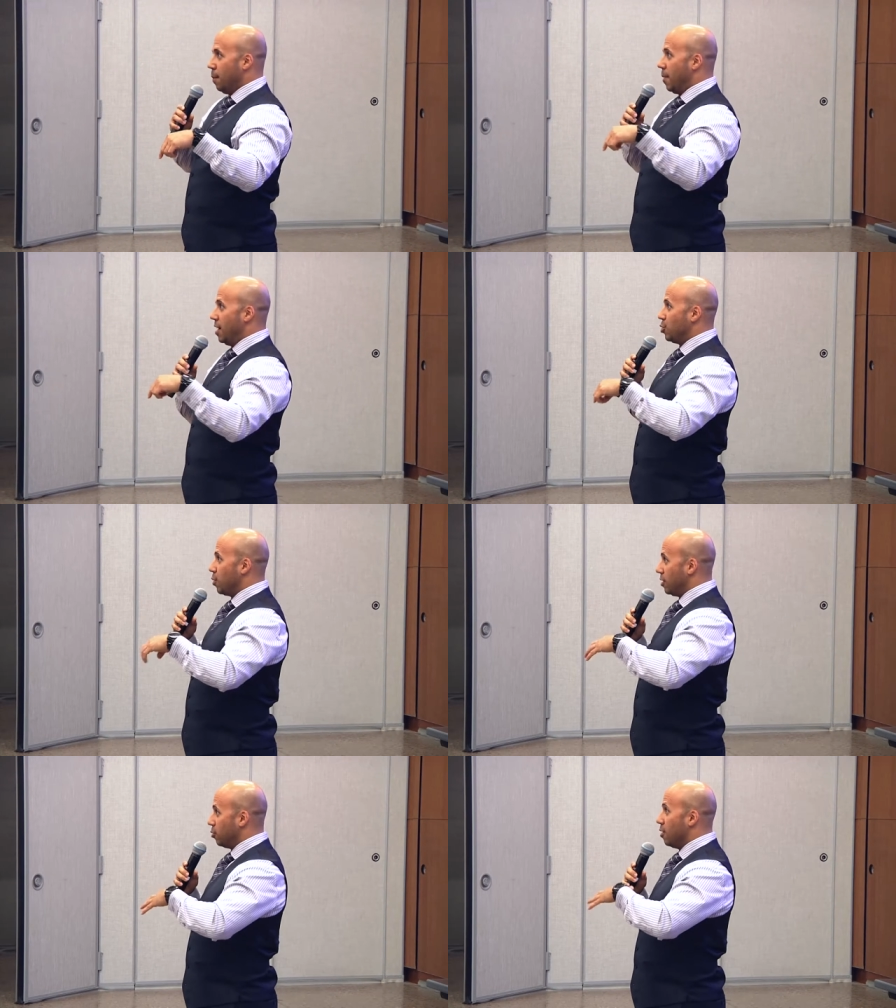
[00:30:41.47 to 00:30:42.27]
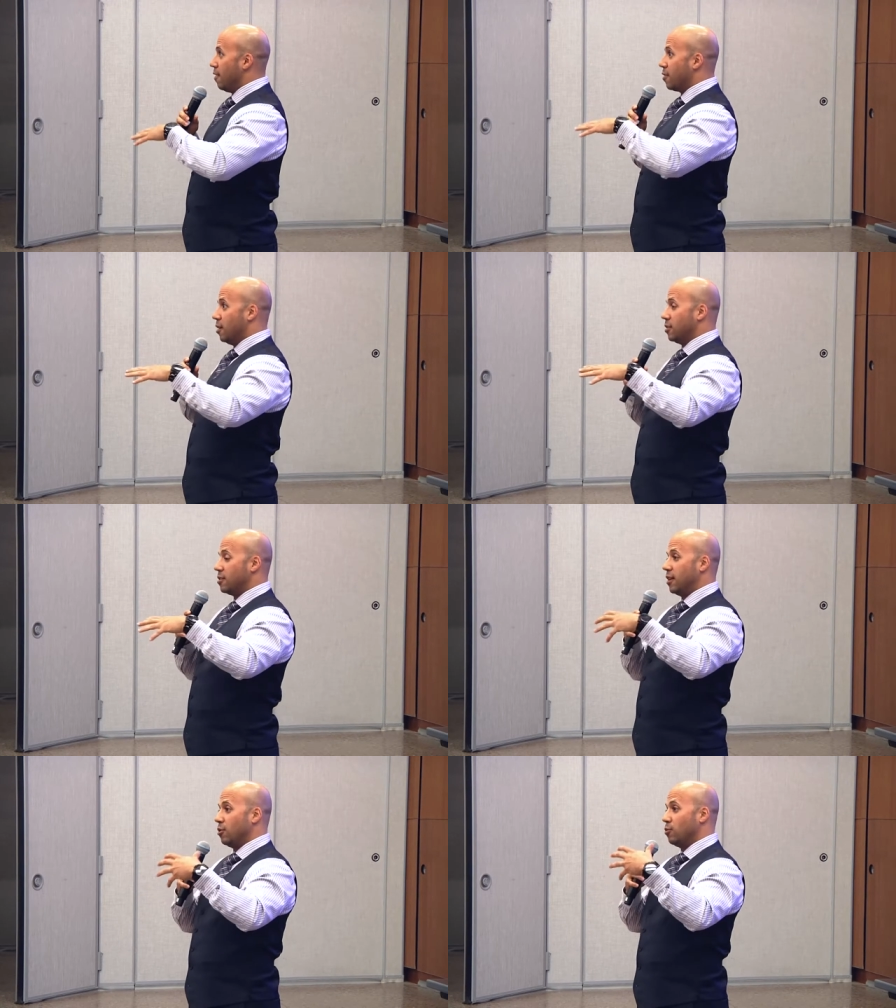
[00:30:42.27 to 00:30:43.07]
Mind you, I still have
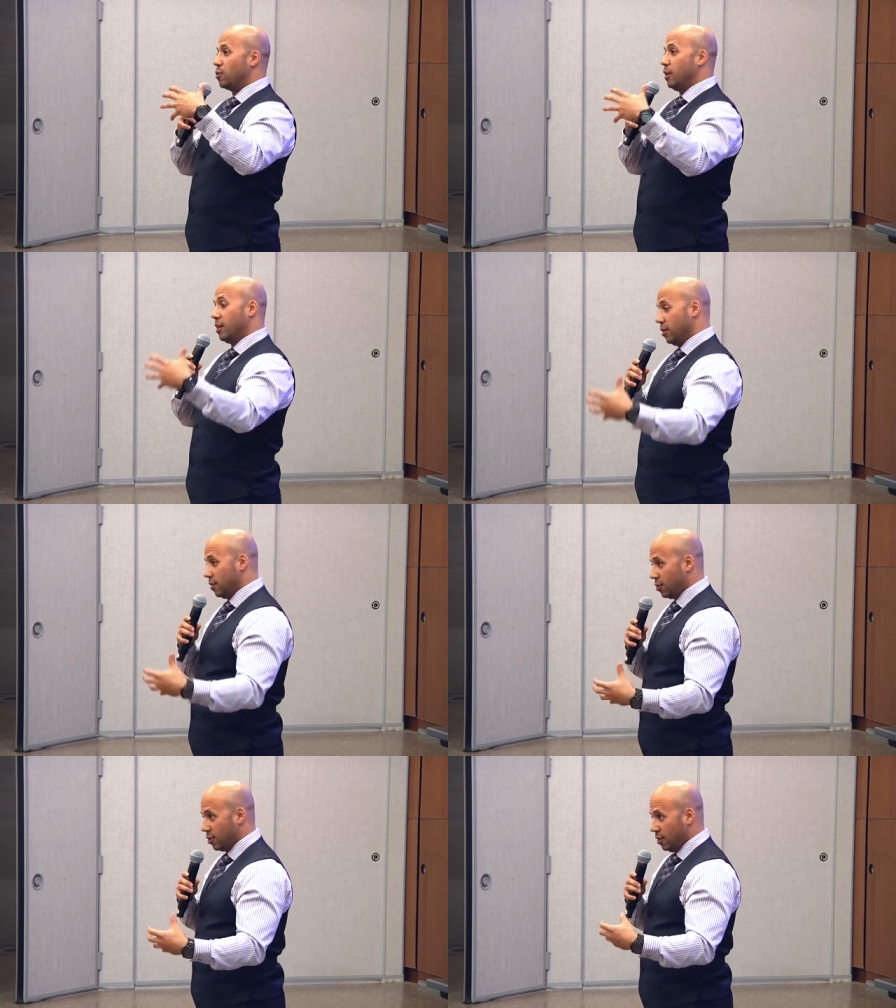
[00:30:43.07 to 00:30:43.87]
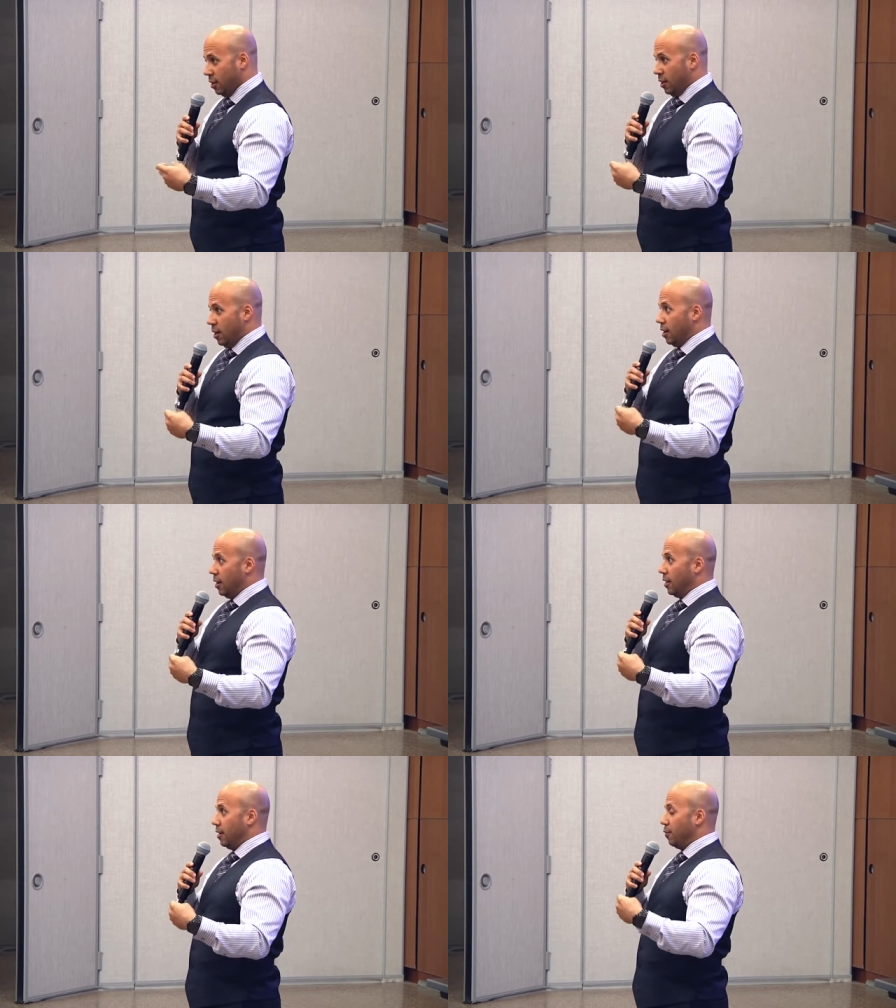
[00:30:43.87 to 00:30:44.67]
cousins that don't speak English,
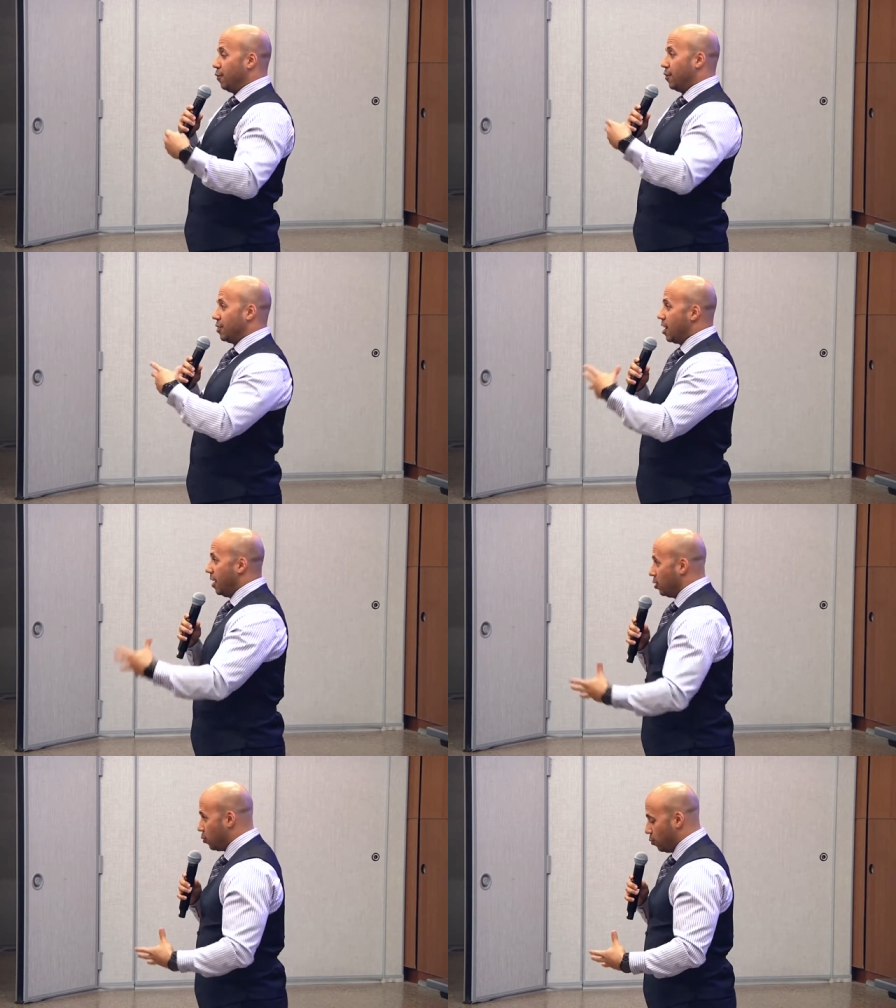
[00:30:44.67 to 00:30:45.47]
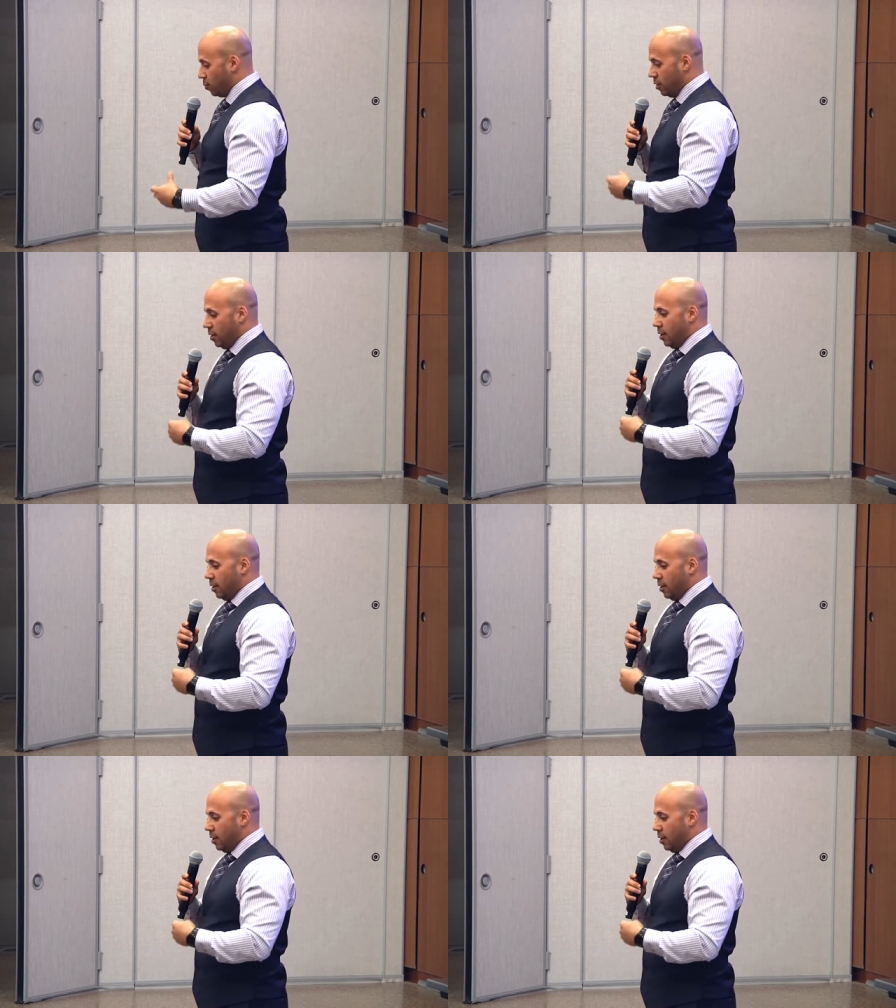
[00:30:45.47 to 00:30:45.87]
uh, that never finished high school.